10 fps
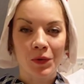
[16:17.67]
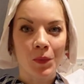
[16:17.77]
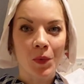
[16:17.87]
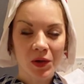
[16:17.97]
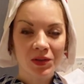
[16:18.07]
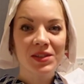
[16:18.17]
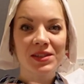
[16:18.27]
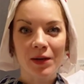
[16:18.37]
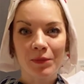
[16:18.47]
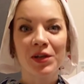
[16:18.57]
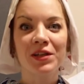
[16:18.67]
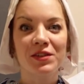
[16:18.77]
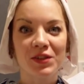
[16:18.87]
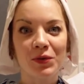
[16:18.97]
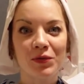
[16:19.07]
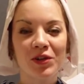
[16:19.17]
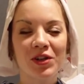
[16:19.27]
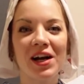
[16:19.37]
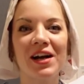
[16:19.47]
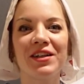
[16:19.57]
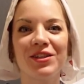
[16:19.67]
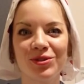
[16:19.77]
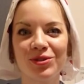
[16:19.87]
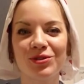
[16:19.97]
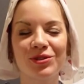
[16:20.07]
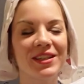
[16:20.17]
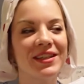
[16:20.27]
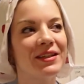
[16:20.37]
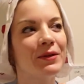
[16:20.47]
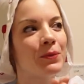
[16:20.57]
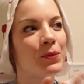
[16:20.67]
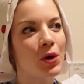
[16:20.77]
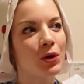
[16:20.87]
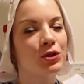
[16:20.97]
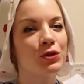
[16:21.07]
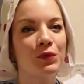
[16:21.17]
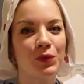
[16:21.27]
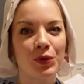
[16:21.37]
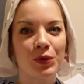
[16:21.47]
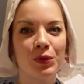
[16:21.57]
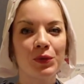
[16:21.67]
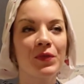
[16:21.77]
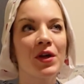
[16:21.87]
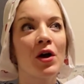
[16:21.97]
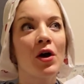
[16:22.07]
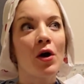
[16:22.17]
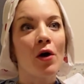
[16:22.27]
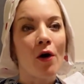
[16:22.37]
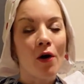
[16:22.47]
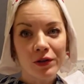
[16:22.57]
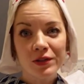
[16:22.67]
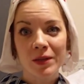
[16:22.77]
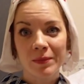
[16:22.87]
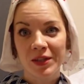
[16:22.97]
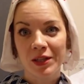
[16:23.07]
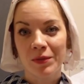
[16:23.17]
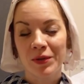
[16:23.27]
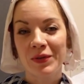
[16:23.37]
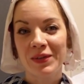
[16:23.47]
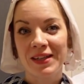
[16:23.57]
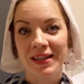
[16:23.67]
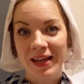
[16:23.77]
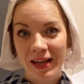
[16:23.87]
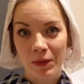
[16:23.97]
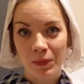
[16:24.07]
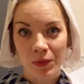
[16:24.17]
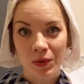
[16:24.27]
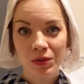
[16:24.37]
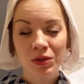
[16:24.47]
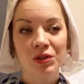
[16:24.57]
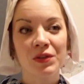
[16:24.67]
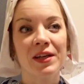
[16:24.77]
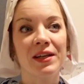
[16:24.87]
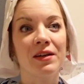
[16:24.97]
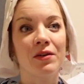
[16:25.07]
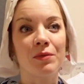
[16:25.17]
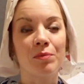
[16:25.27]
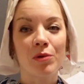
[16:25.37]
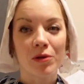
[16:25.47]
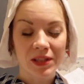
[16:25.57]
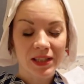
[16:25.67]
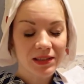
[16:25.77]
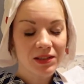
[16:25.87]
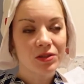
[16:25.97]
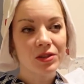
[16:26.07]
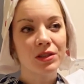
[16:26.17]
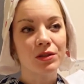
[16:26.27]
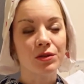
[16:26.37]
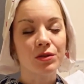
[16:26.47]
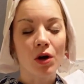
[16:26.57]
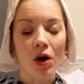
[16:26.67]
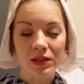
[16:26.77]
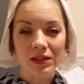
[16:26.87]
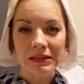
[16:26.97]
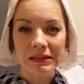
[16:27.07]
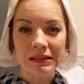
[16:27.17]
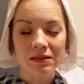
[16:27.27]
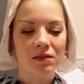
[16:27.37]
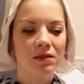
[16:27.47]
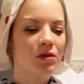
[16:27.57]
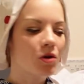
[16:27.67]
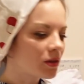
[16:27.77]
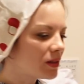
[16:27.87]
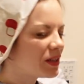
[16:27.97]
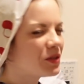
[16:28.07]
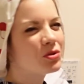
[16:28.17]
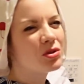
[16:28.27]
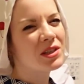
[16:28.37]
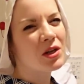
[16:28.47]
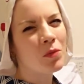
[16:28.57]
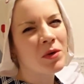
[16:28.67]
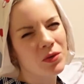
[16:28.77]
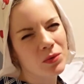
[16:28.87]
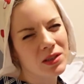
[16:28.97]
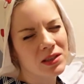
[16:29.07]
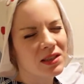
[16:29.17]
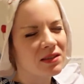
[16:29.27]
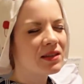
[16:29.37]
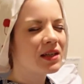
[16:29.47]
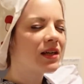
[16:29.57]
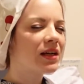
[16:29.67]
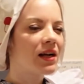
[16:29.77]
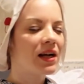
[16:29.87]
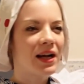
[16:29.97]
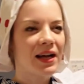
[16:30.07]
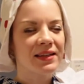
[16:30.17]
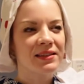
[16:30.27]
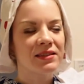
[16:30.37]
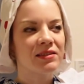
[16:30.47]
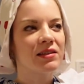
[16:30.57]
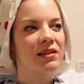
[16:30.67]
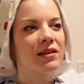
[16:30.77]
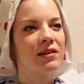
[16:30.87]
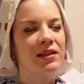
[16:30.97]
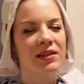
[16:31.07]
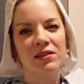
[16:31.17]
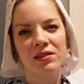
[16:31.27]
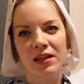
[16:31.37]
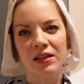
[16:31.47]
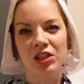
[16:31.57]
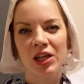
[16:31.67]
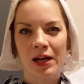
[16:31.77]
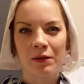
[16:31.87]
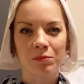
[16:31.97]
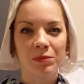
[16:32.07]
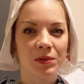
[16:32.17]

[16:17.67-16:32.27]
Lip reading: Once summer is over, I usually wash through all summer kimono that I can wash. They are polyester, cotton are usually all my yukata, and linen/hemp.